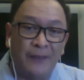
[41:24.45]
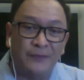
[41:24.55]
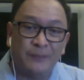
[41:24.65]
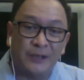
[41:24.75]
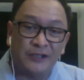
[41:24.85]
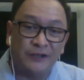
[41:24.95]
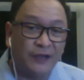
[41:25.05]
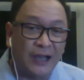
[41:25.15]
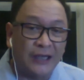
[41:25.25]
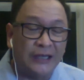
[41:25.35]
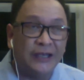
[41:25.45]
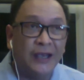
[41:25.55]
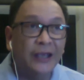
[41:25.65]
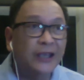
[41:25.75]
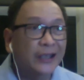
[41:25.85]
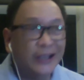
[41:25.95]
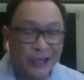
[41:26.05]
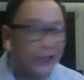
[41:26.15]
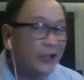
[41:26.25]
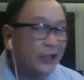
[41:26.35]
specifically
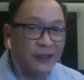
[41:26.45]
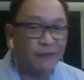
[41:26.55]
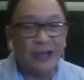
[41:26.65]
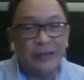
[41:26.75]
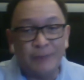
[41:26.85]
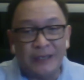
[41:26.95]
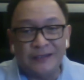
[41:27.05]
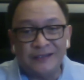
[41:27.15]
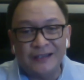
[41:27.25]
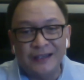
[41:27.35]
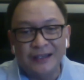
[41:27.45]
here in the Philippines.